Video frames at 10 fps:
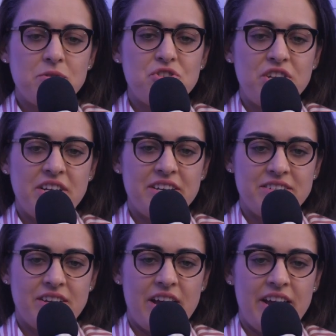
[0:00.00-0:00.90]

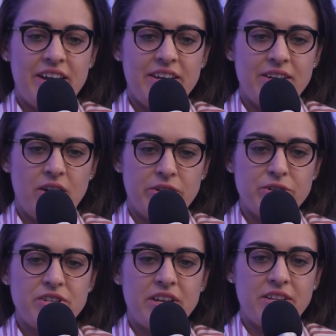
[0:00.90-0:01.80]
genius at
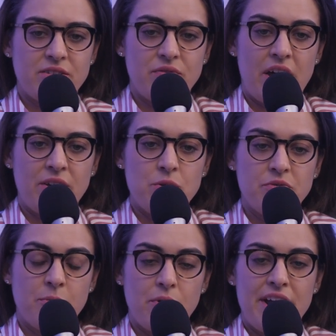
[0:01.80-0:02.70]
understanding the value
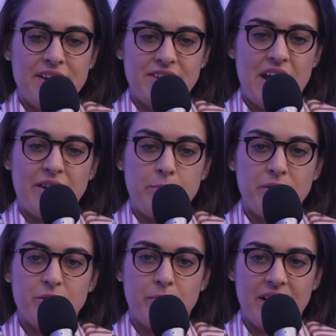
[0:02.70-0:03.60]
of a brand and how to
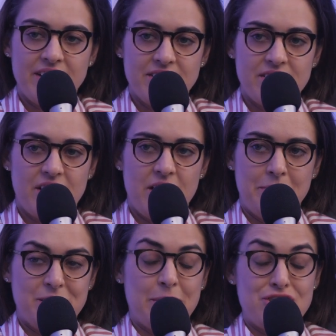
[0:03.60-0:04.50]
build a brand,
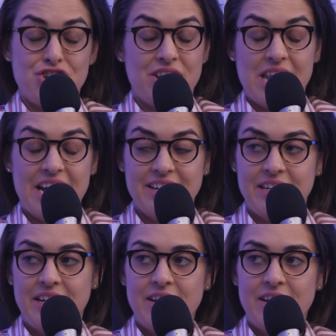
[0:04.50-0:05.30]
especially online.